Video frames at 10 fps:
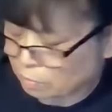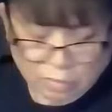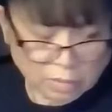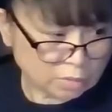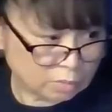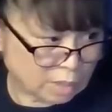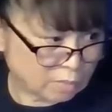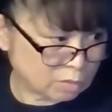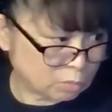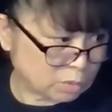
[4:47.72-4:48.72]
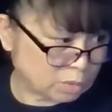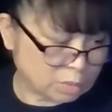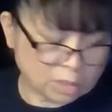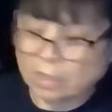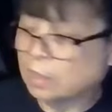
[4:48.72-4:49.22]
I don't have it with
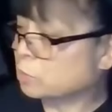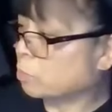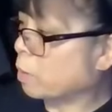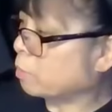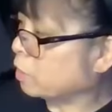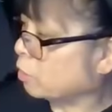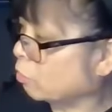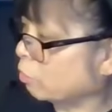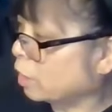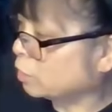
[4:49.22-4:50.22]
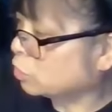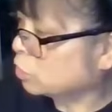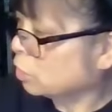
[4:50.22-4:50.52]
me. It's probably in the garage.